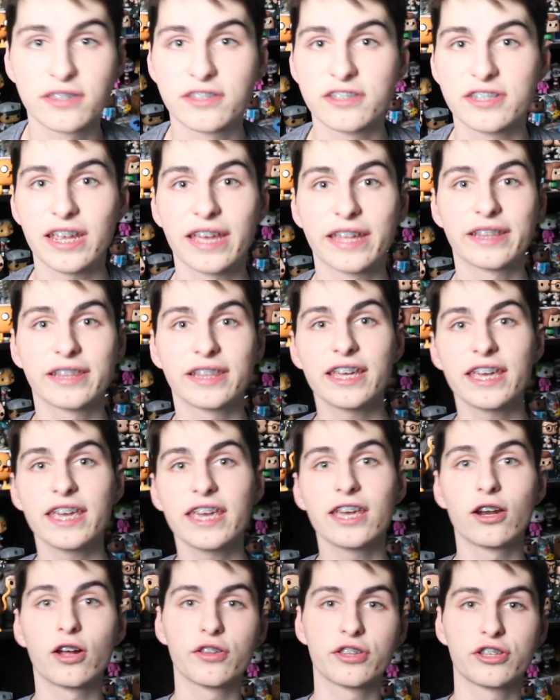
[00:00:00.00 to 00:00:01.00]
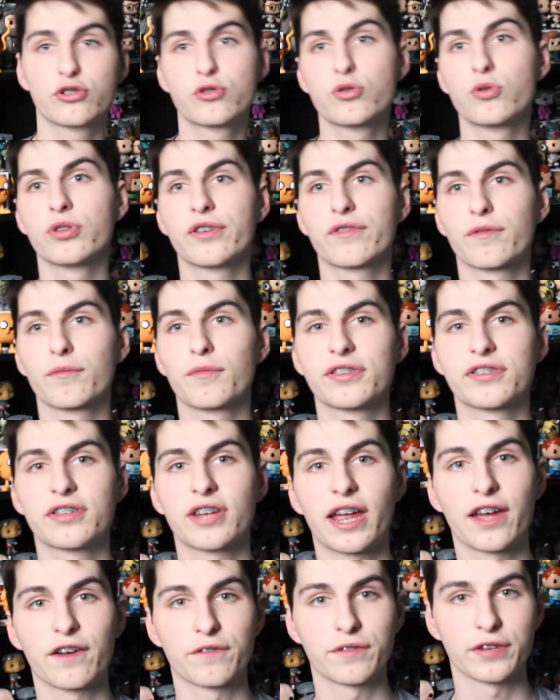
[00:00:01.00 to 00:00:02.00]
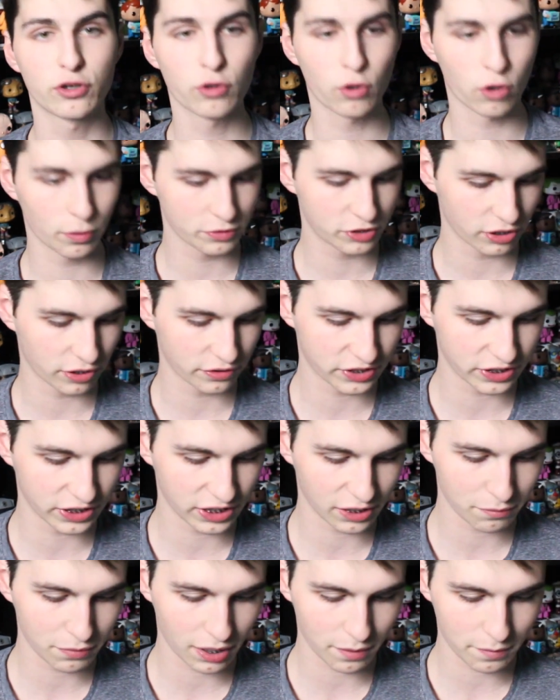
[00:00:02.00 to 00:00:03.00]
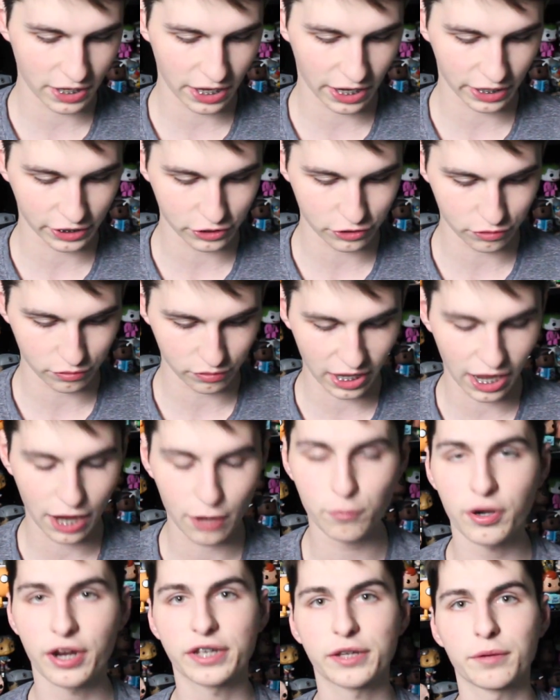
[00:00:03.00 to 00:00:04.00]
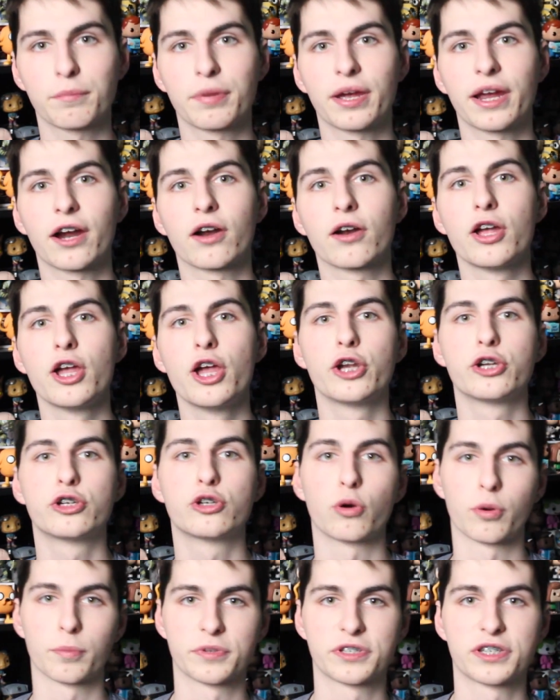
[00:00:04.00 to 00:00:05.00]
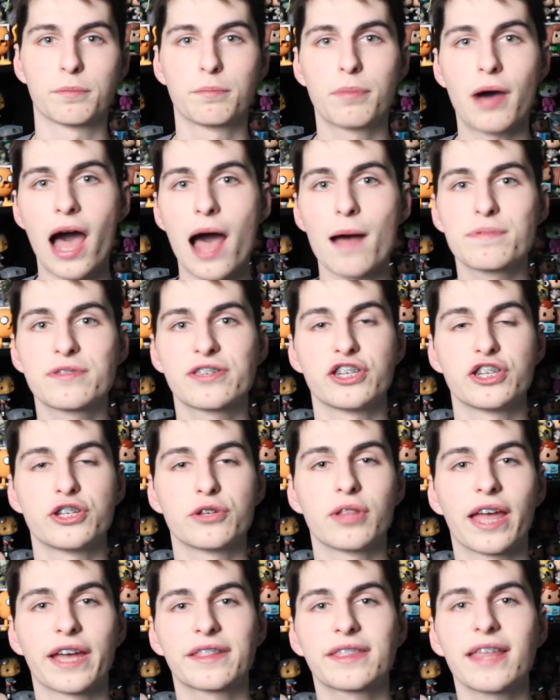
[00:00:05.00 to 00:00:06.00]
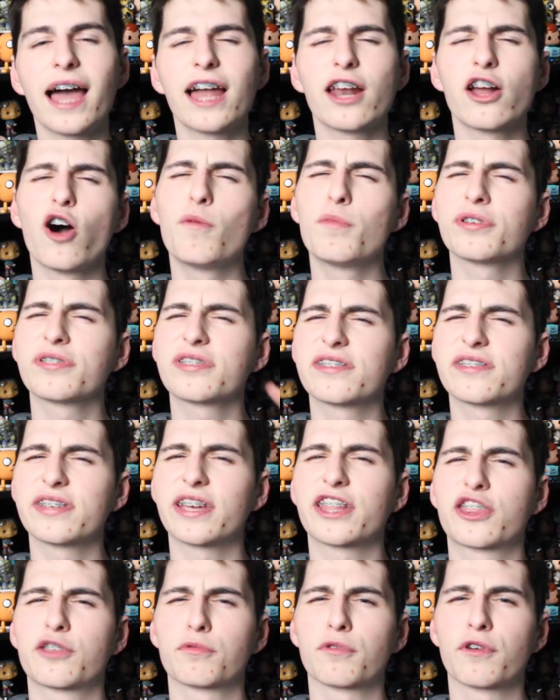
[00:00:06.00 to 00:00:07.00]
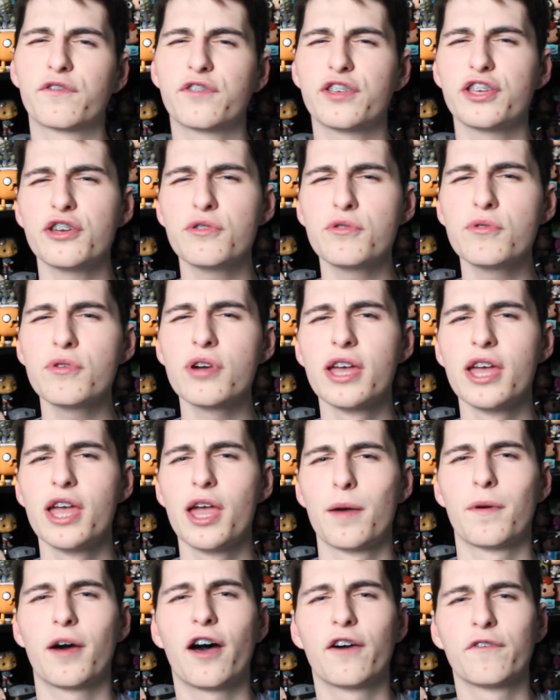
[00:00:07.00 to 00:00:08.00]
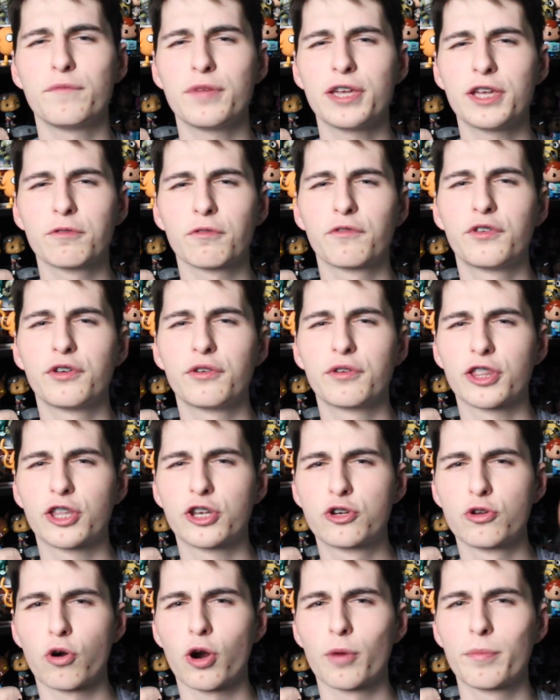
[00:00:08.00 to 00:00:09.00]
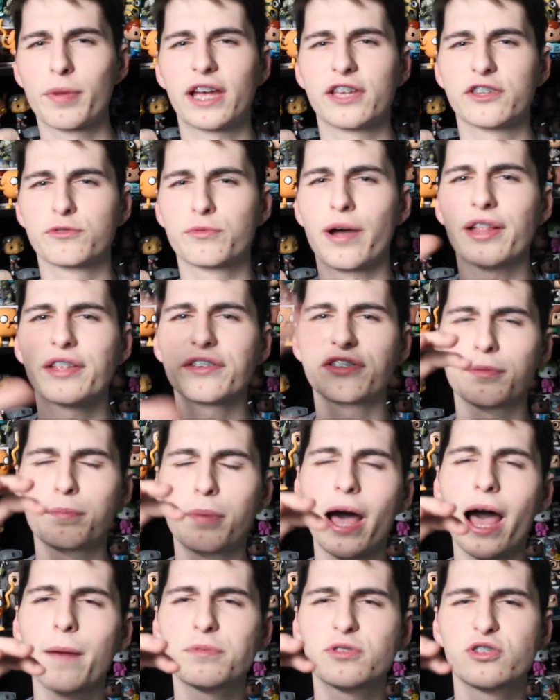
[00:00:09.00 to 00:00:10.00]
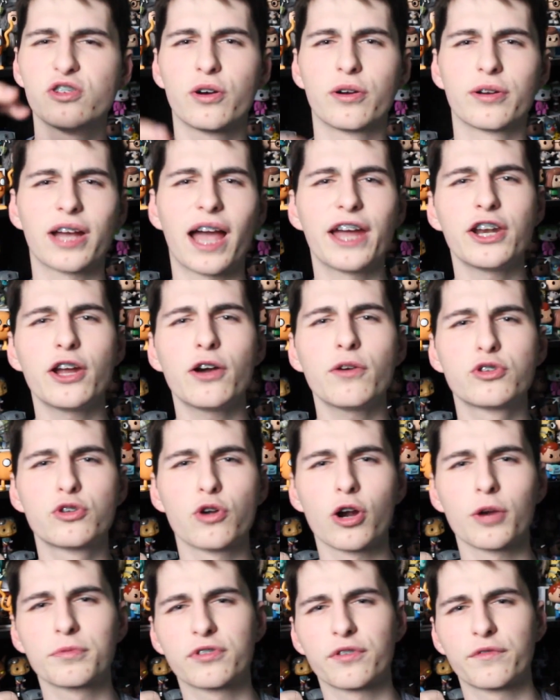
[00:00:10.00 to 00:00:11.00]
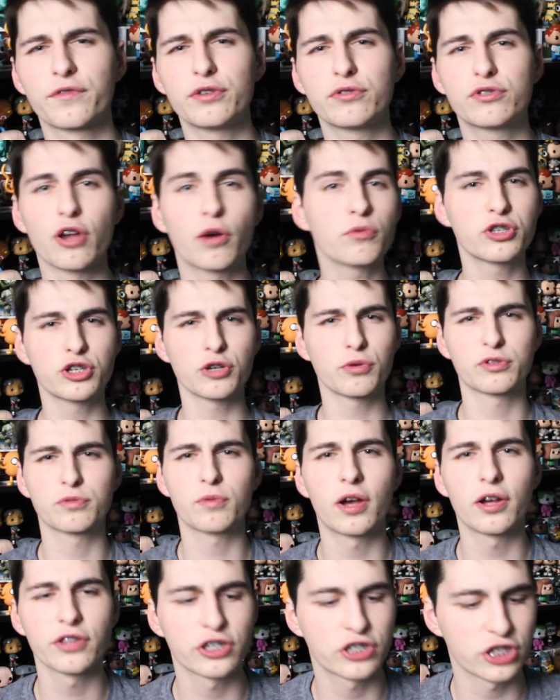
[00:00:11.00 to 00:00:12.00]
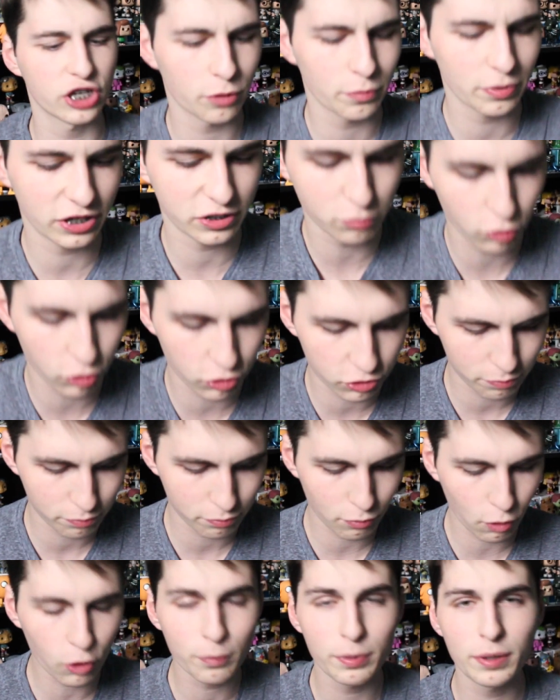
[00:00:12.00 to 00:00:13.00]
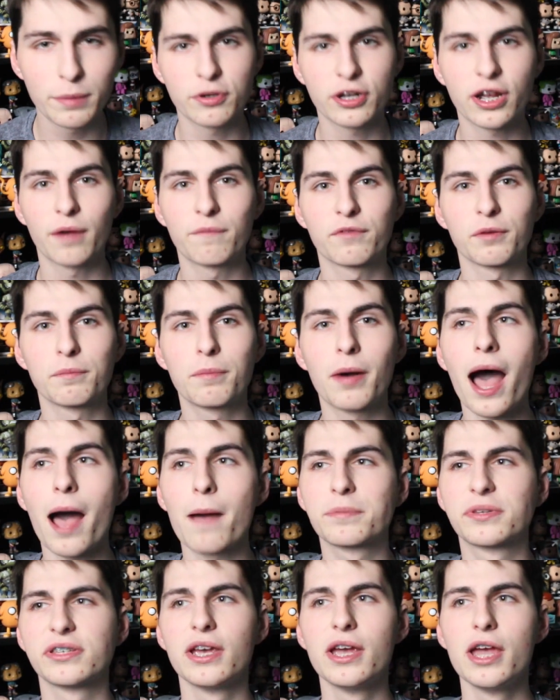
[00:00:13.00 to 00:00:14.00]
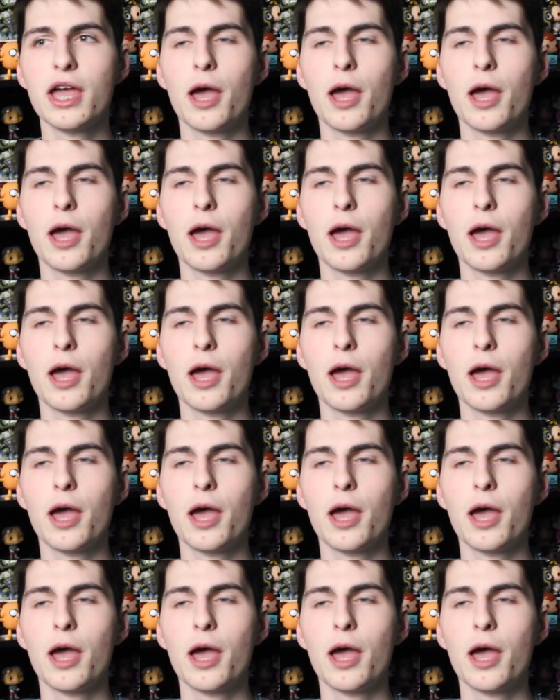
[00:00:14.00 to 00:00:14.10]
and Stan Lee and all these cool different ones that I have in Dorbs. So I was thinking maybe I could do that where I compare Dorbs to Pops and do like that, almost as like the review of me reviewing the Dorb as well as the Pop. So I know Dorbs reviews don't do as well on the channel because more people come for Pops,